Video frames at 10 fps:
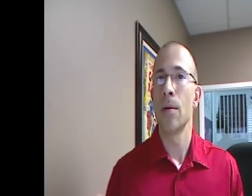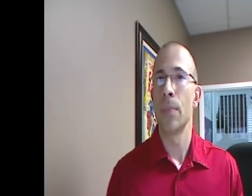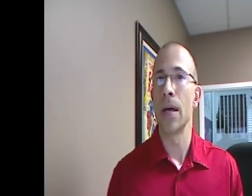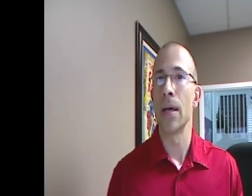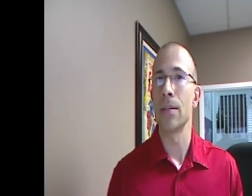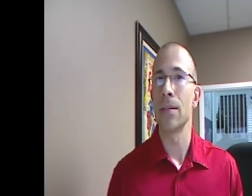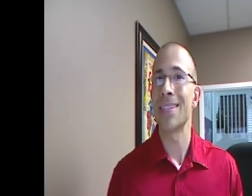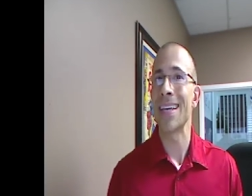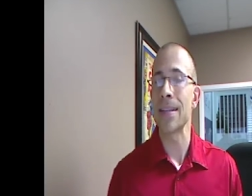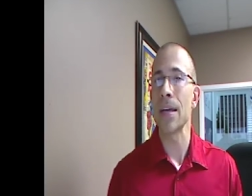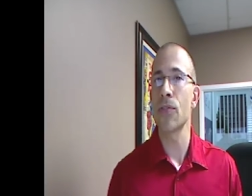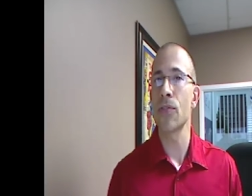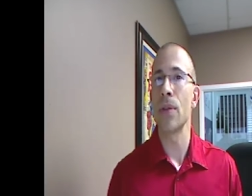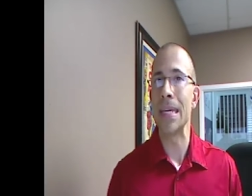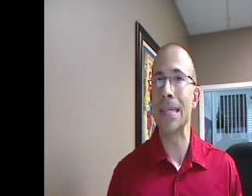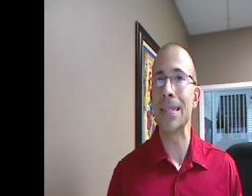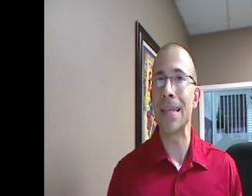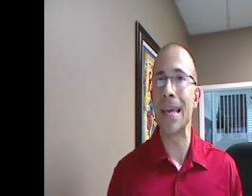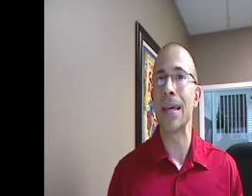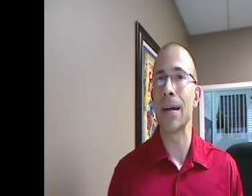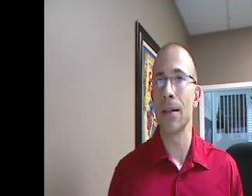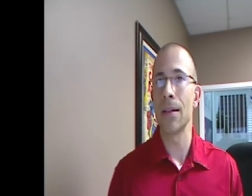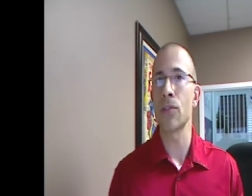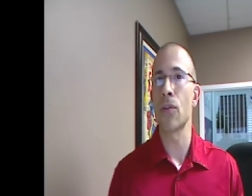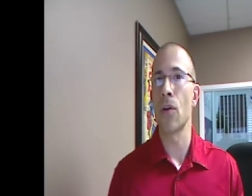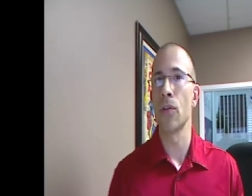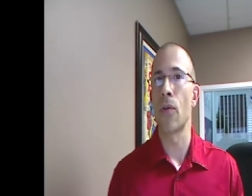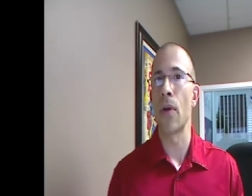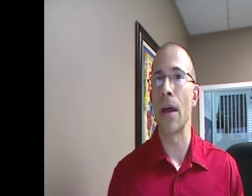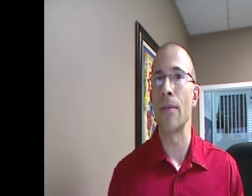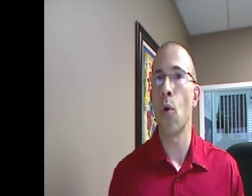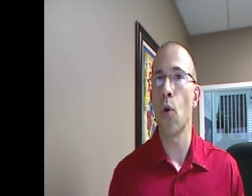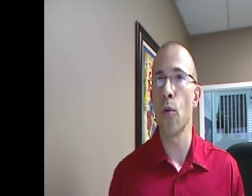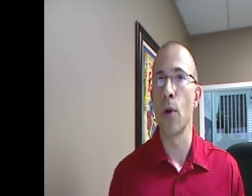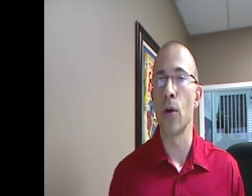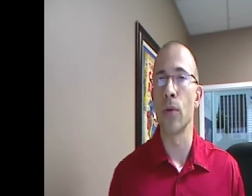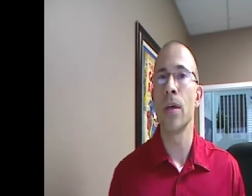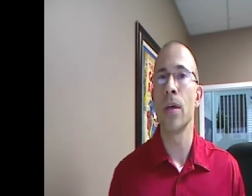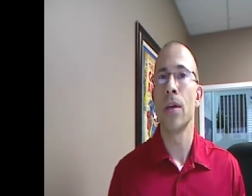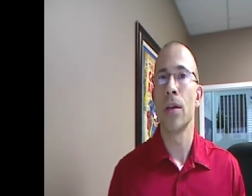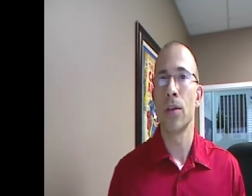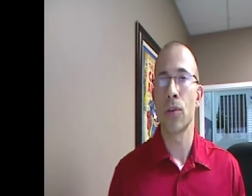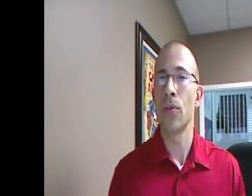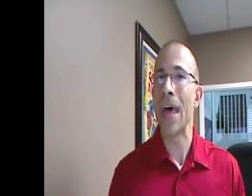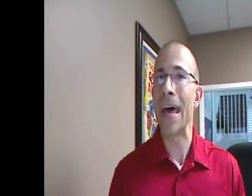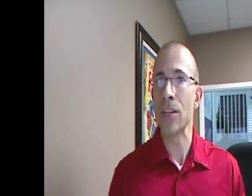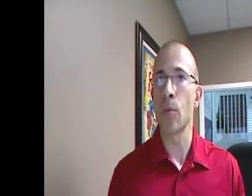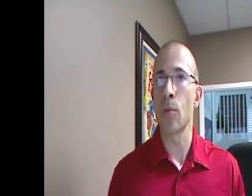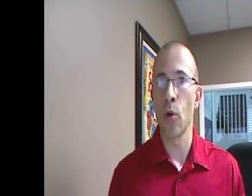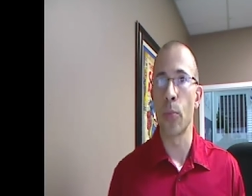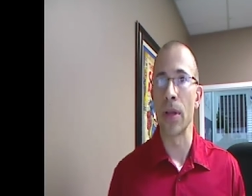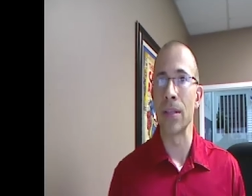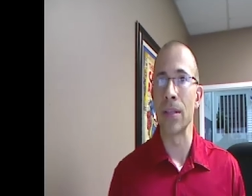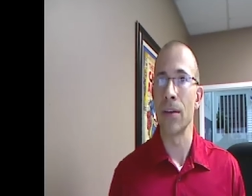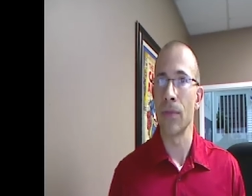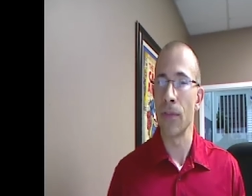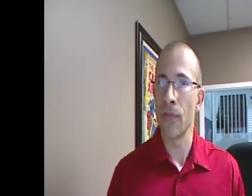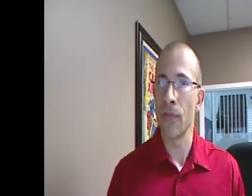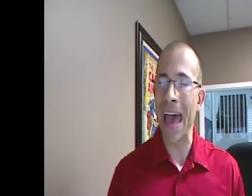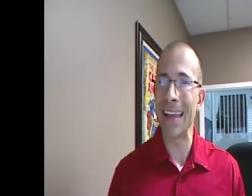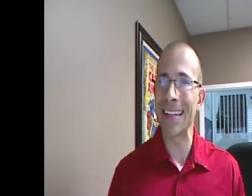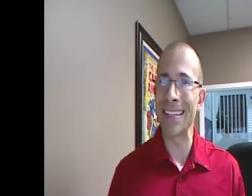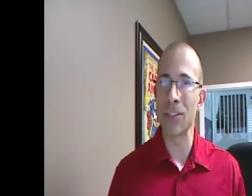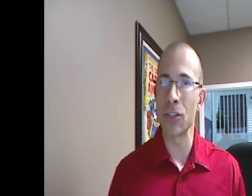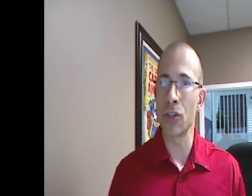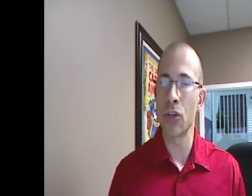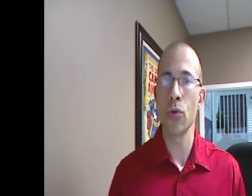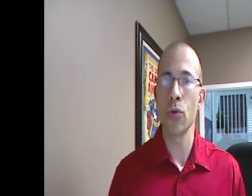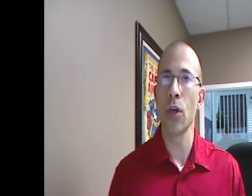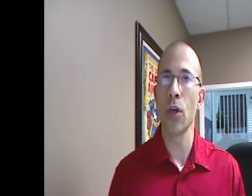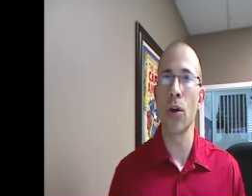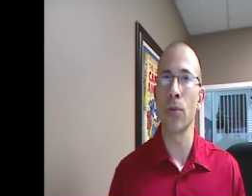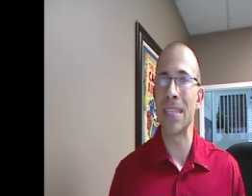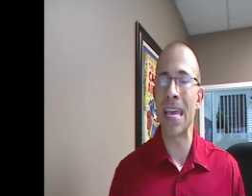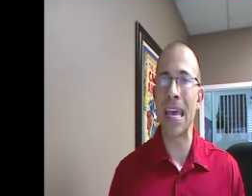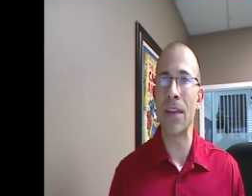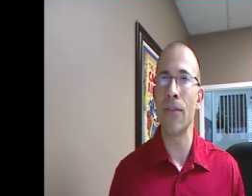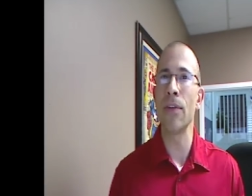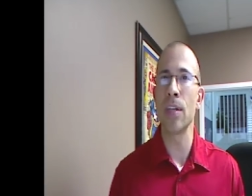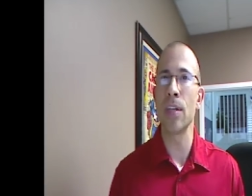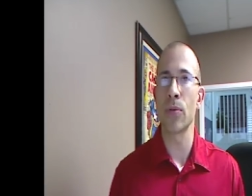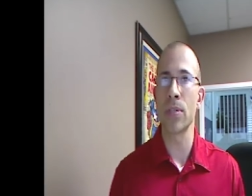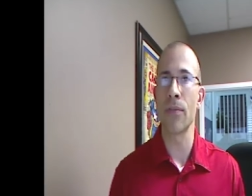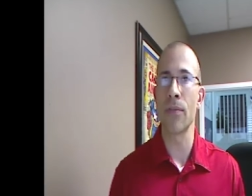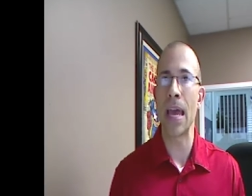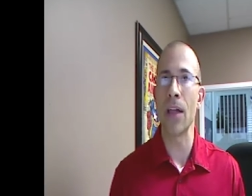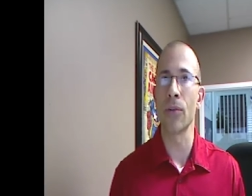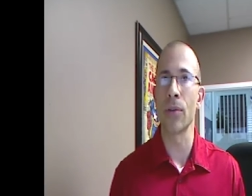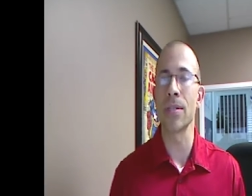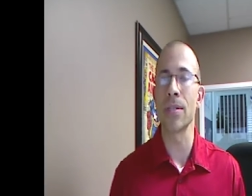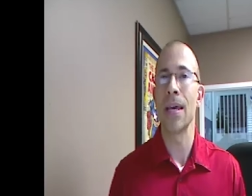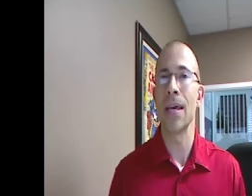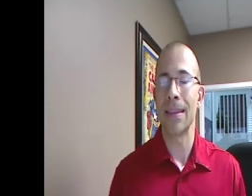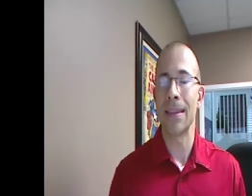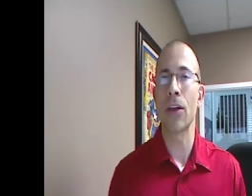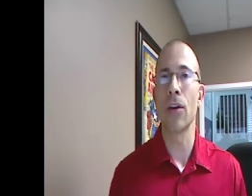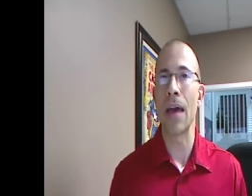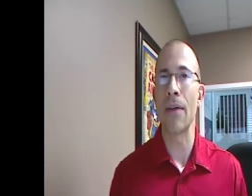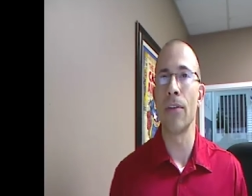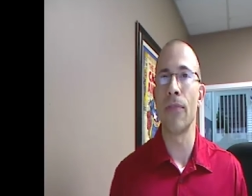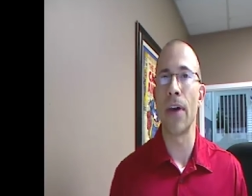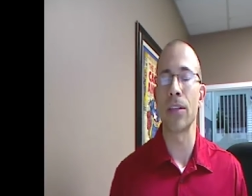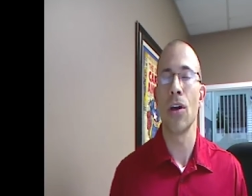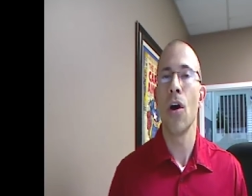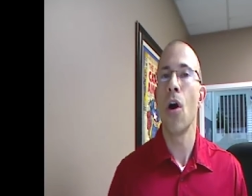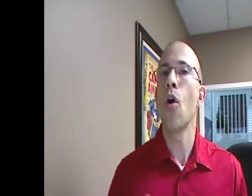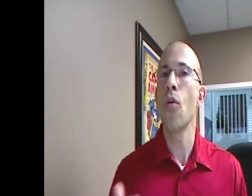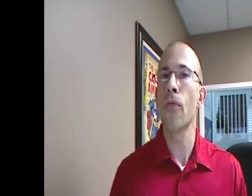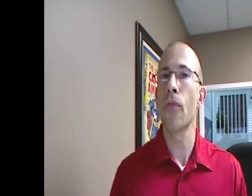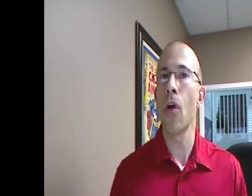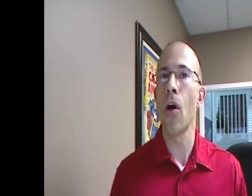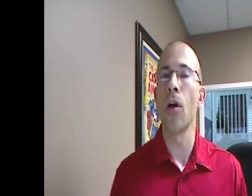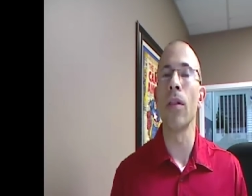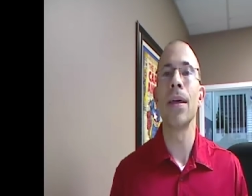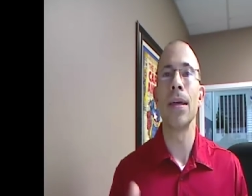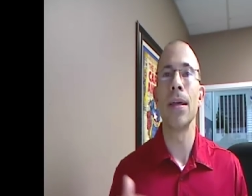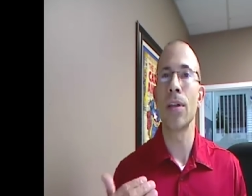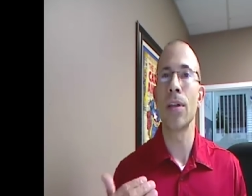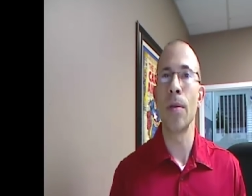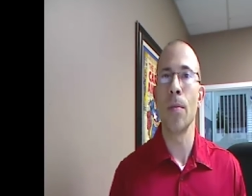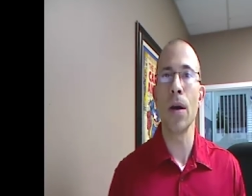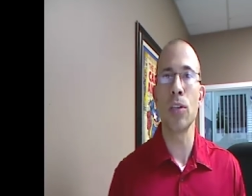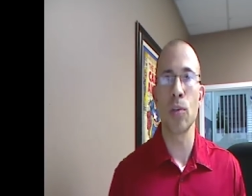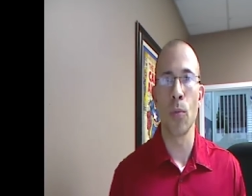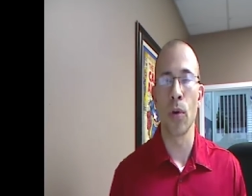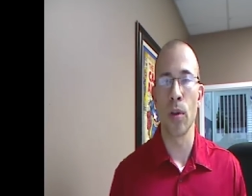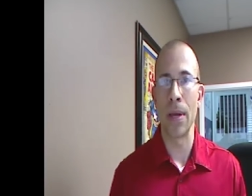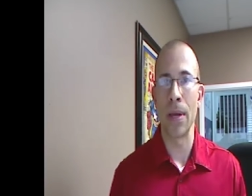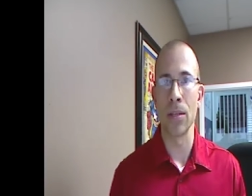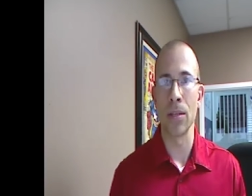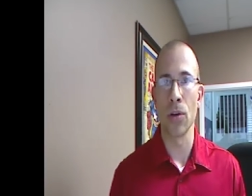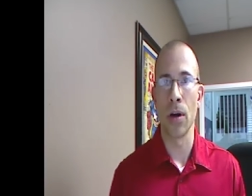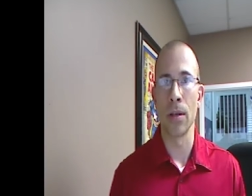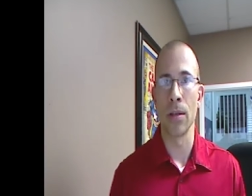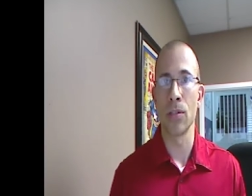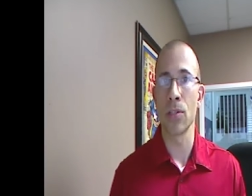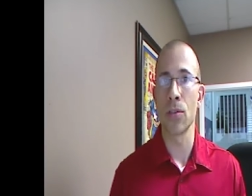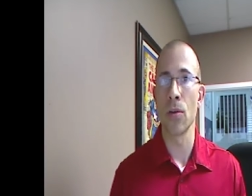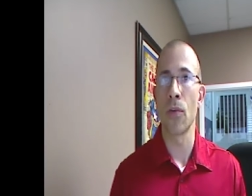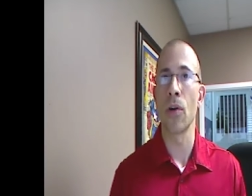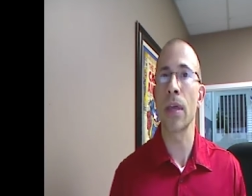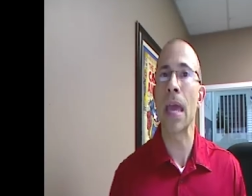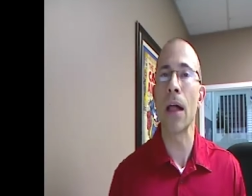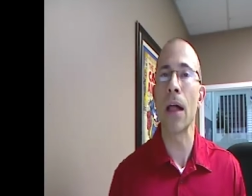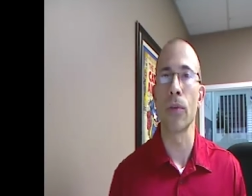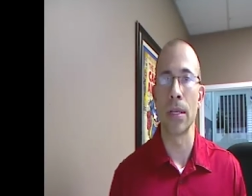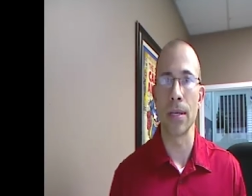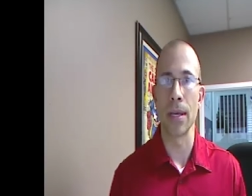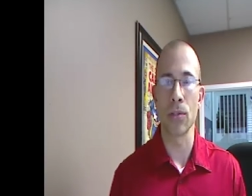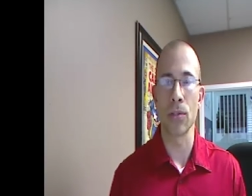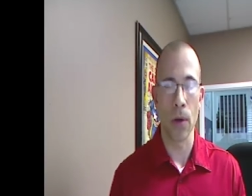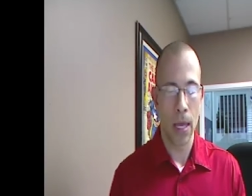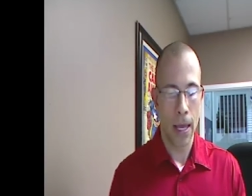but testosterone is a cholesterol-derived hormone, so that is appropriate. If fat is too low, 10, 15% of calories, that could have an effect. Overall, it's going to be much more dependent on just the overall calorie intake. So